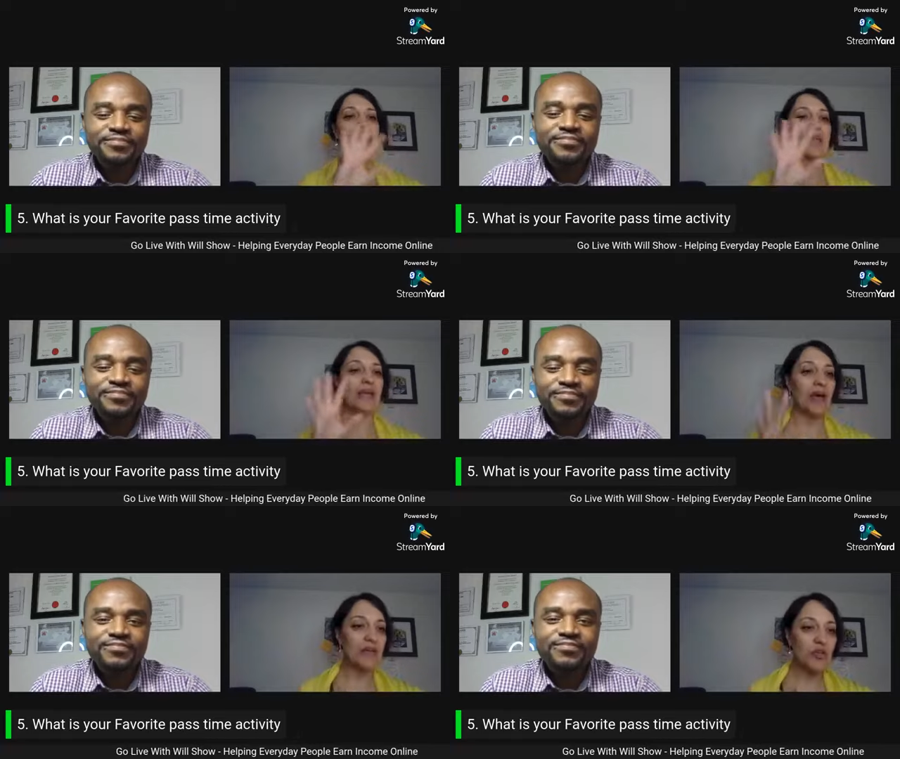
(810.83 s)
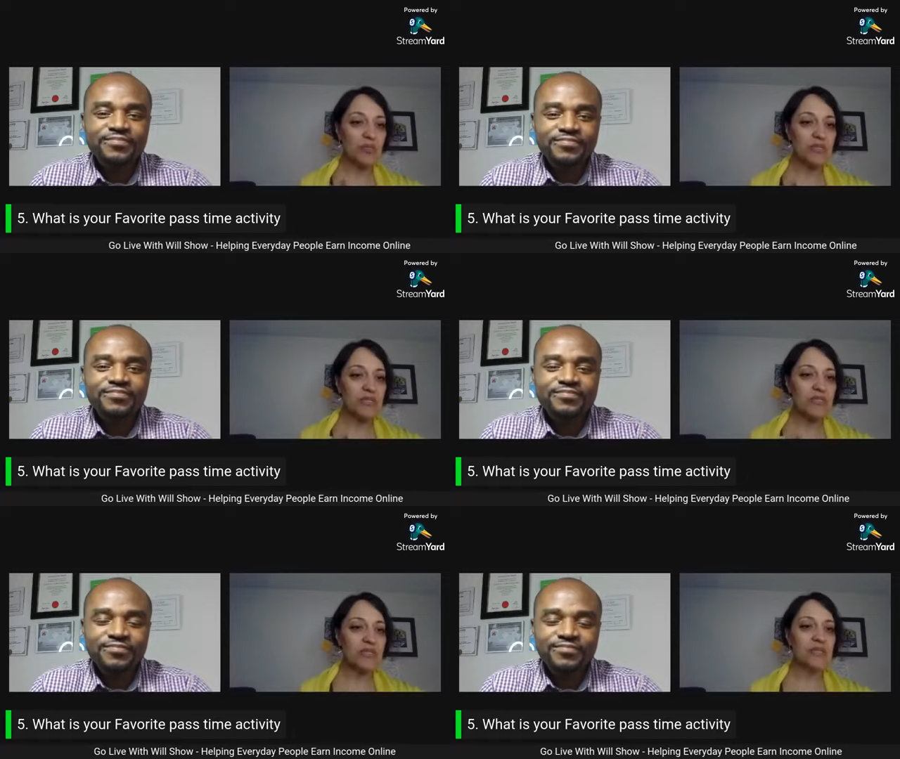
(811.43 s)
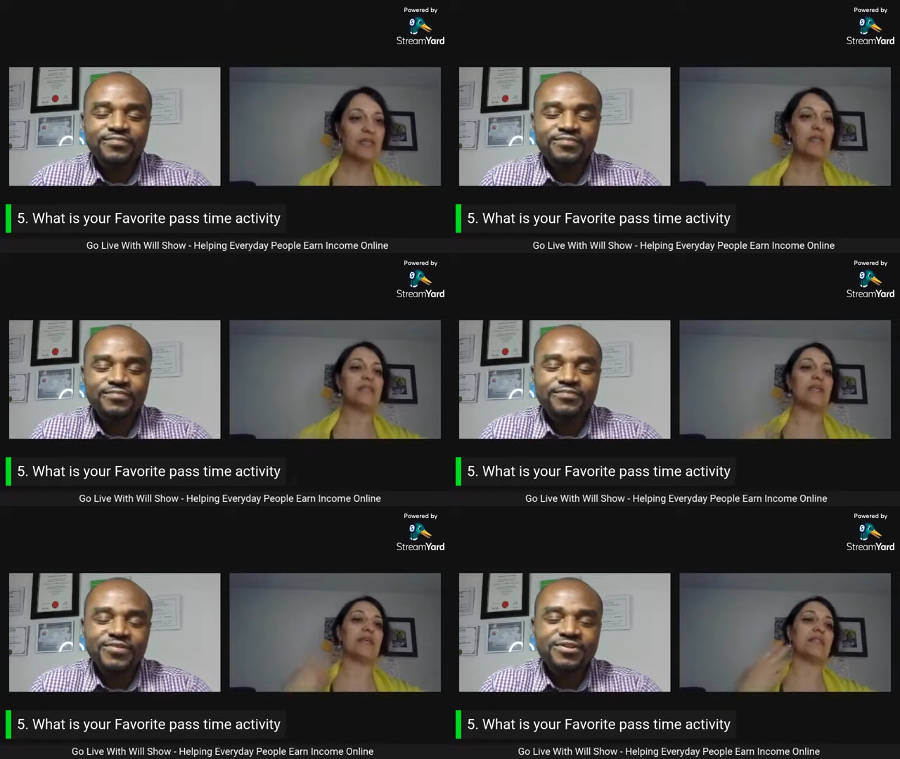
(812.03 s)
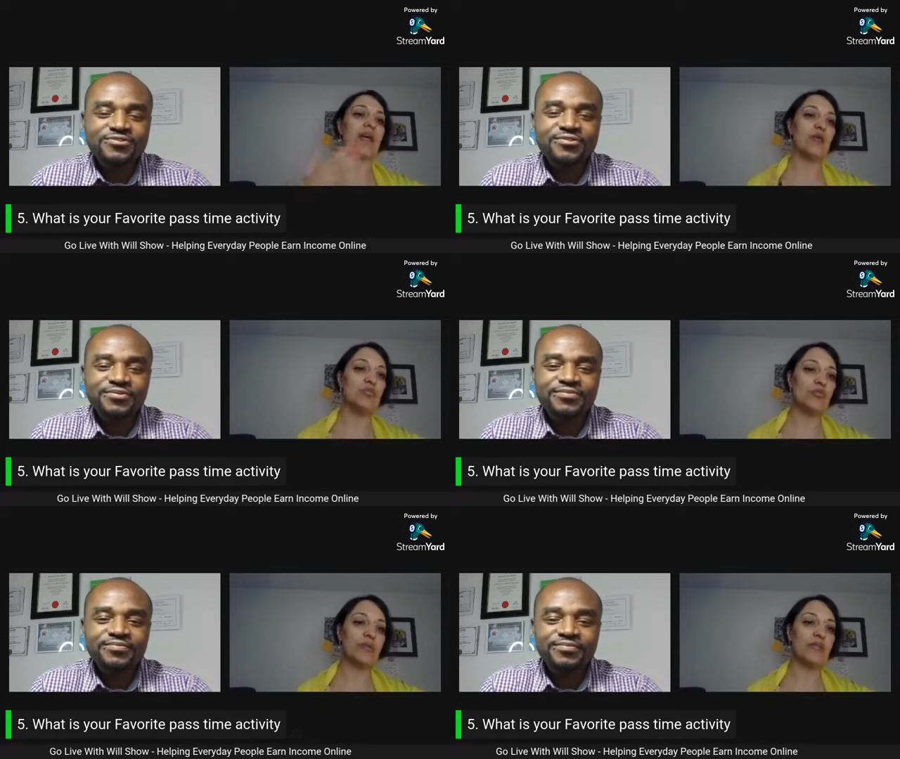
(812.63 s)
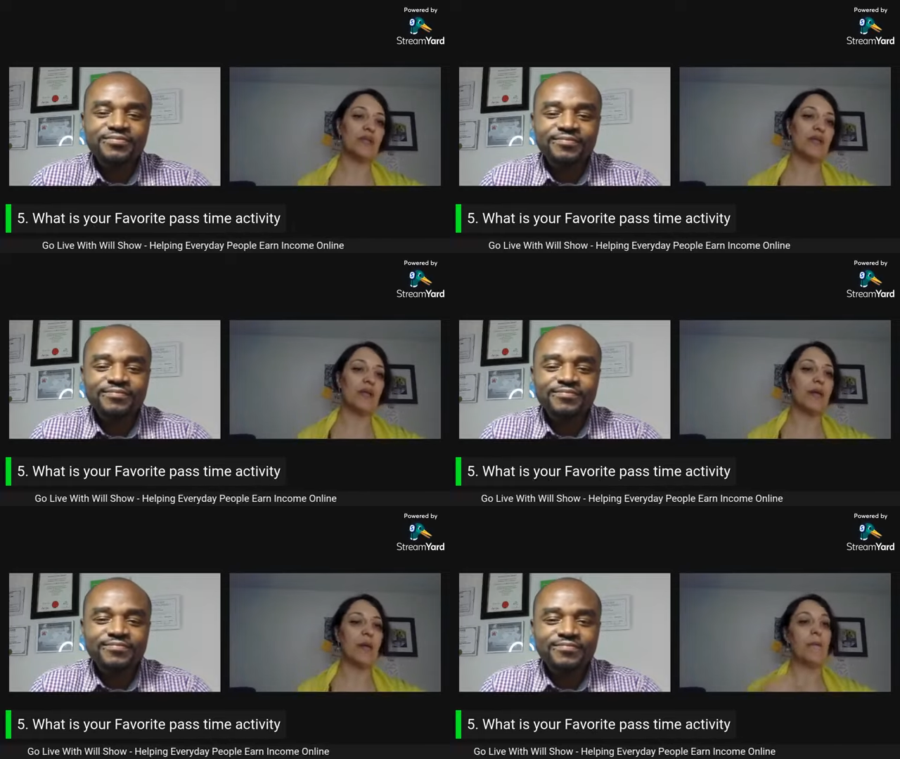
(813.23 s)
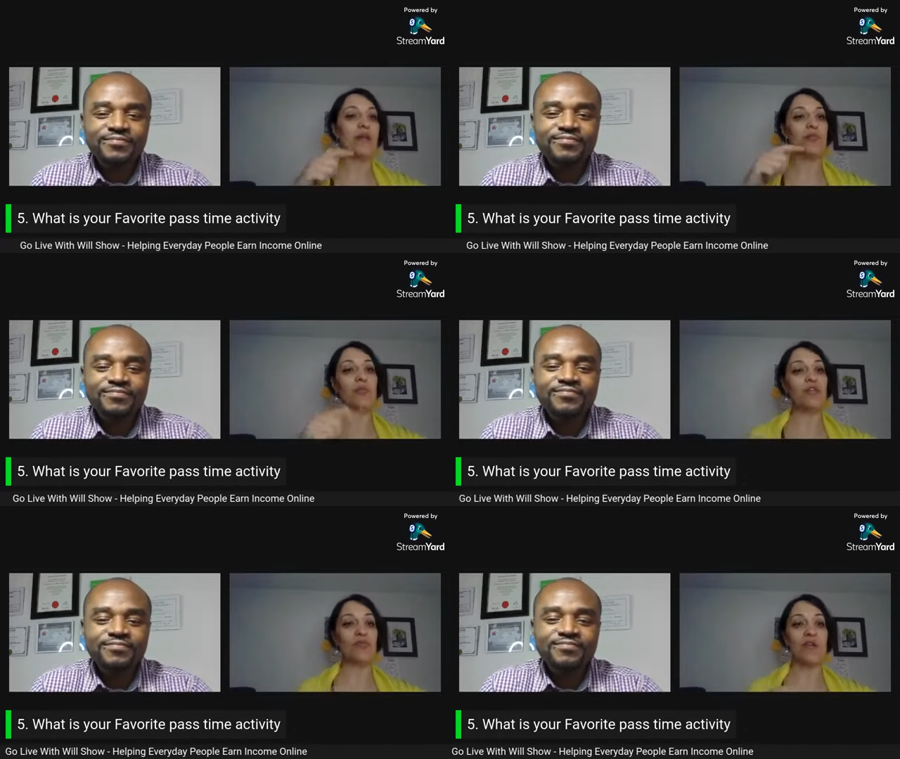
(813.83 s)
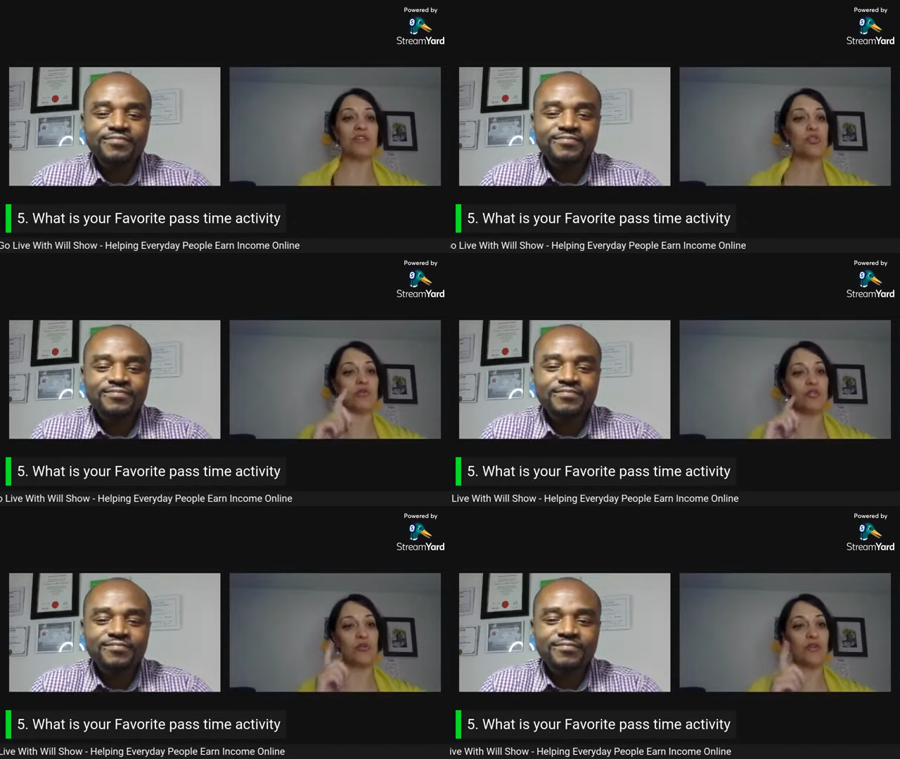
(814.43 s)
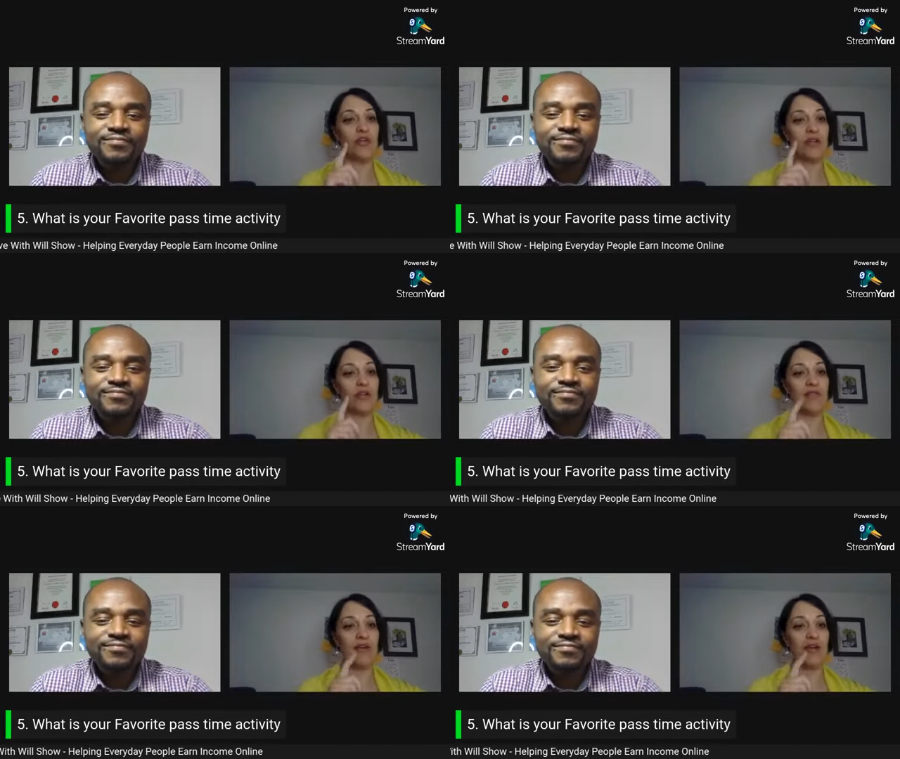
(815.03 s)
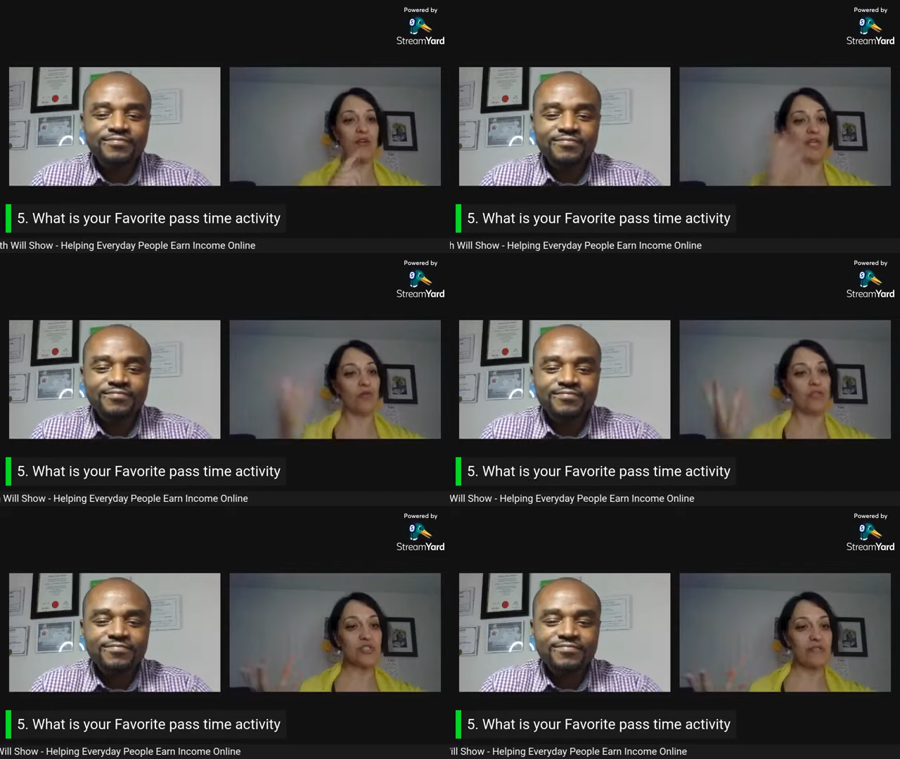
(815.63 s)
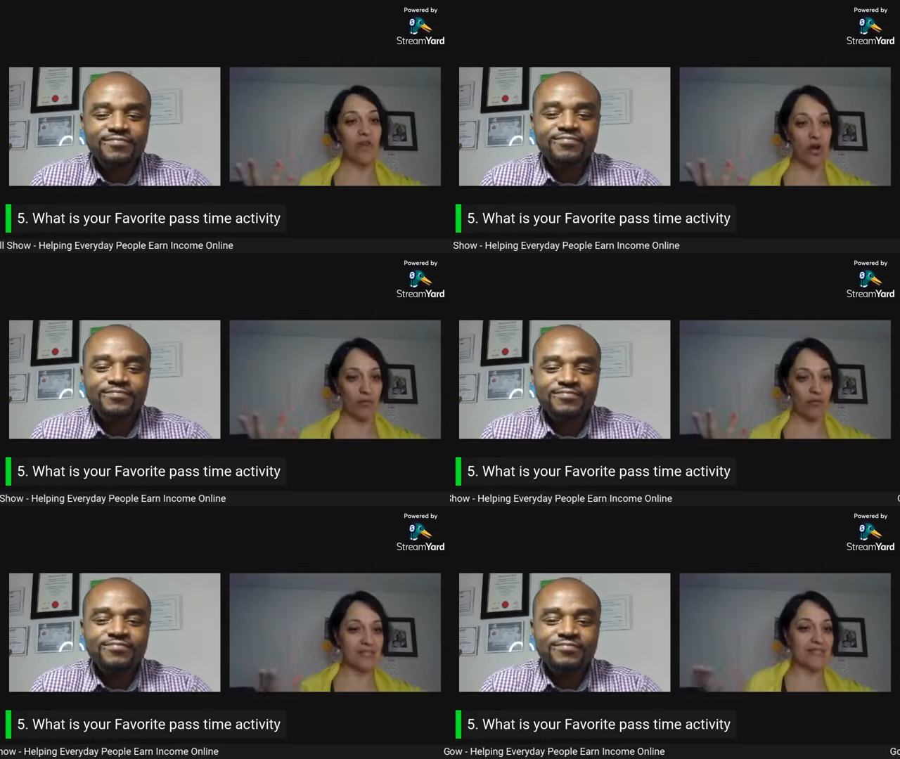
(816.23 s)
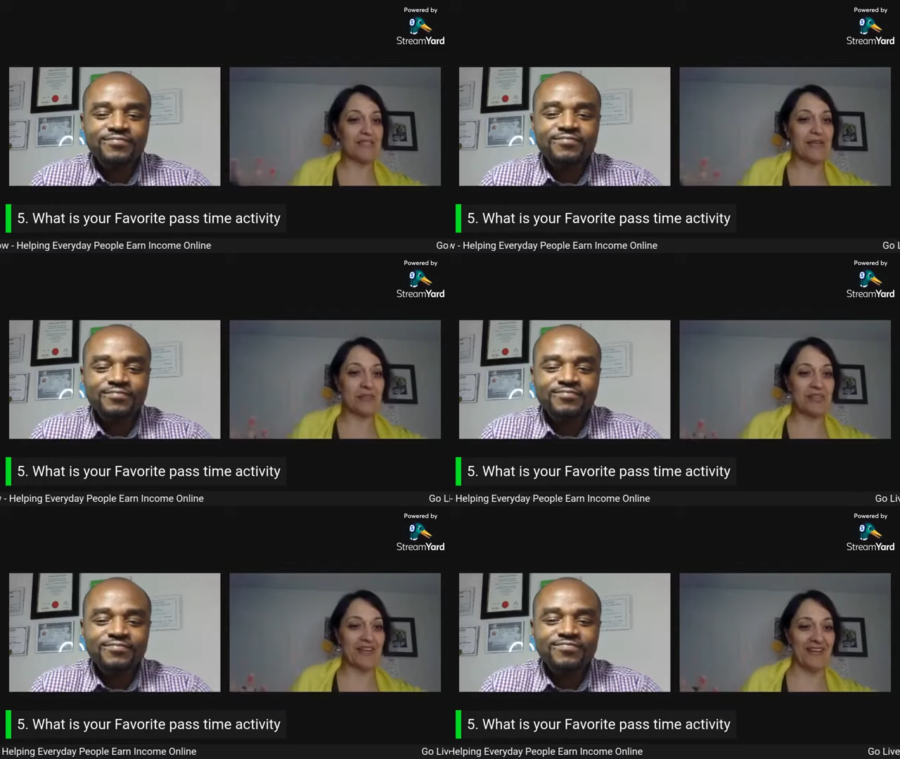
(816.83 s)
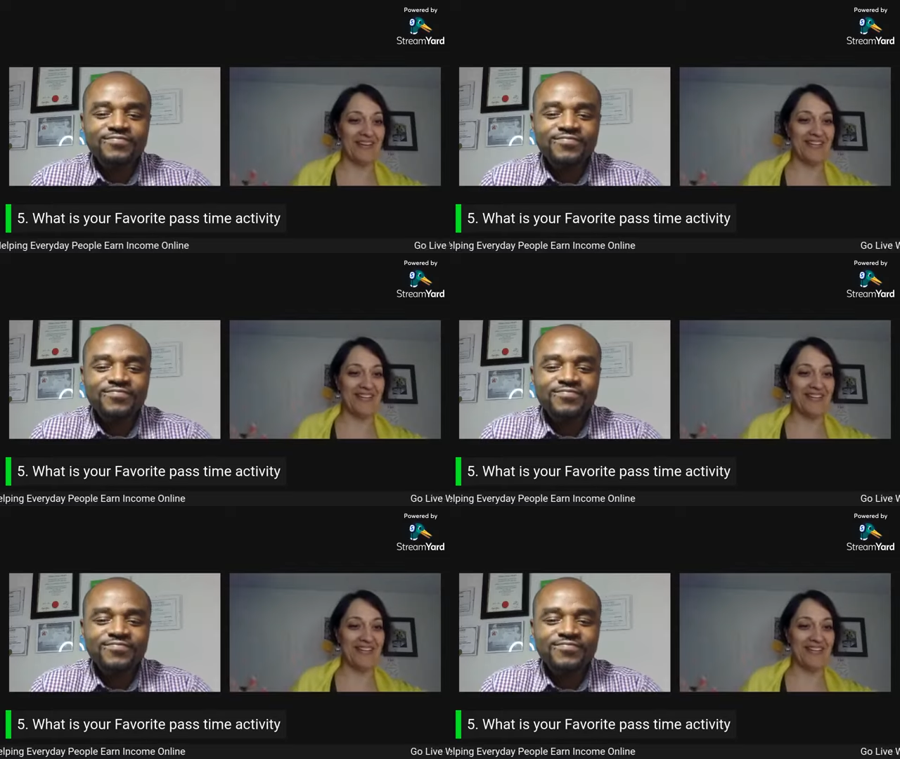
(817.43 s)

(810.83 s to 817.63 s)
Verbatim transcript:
Speaker 1: any other business takes That's time true. to build it but with the restaurant you cannot leave either he wants a farm it's the same thing